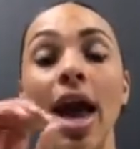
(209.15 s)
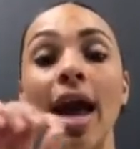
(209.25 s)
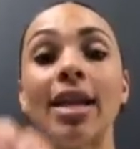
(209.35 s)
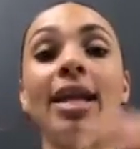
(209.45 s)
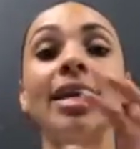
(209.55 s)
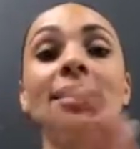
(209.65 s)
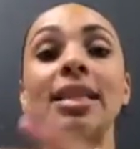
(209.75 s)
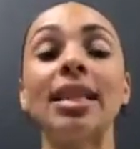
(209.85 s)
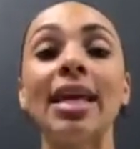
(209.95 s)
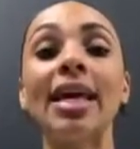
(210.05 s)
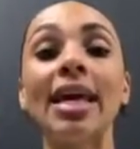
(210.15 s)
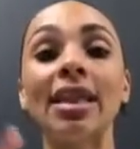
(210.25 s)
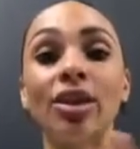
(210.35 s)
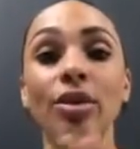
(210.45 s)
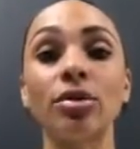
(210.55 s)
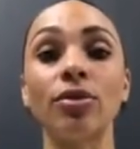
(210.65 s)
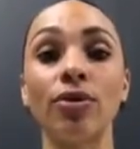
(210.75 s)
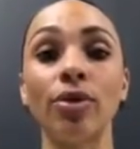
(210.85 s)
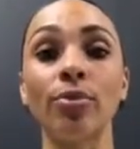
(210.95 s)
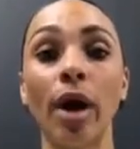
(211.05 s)
and it's leaking those
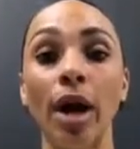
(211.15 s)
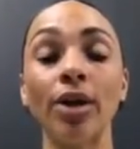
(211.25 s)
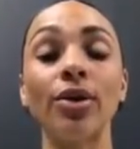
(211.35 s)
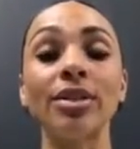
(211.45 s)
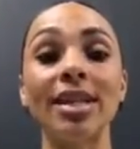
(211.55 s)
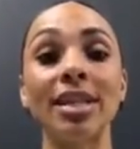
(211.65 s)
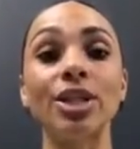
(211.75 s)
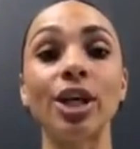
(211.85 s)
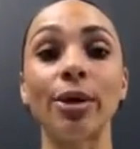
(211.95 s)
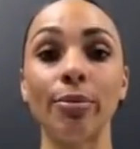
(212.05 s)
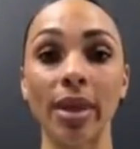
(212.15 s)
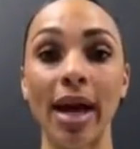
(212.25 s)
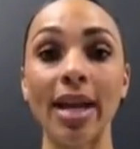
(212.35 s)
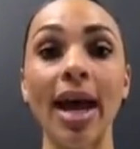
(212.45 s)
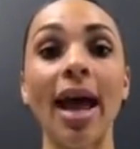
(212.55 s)
food particles into her blood,